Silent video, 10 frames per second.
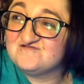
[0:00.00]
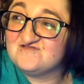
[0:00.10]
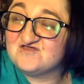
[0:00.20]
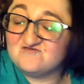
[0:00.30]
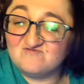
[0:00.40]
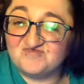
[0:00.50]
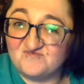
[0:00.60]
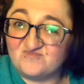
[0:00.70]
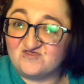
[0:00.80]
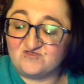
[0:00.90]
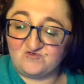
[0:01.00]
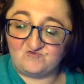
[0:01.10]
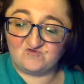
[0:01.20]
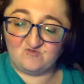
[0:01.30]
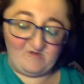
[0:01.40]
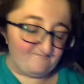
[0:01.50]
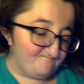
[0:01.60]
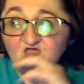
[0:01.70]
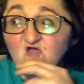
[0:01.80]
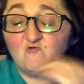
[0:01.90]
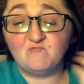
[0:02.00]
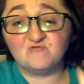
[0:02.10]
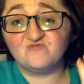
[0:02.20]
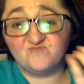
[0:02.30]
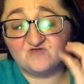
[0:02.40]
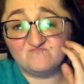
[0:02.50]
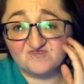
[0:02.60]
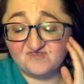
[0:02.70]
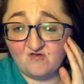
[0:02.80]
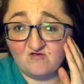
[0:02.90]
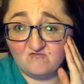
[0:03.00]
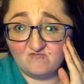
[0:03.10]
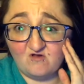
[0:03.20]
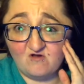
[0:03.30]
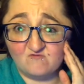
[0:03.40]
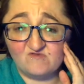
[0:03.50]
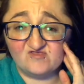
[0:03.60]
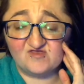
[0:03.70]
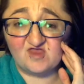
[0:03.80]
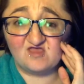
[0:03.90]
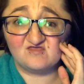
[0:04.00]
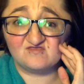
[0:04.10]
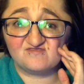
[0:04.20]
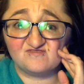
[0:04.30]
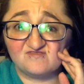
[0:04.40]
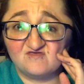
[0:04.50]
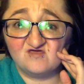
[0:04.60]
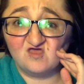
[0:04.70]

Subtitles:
Like, give us something new. Come on. However, the pigments are really nice.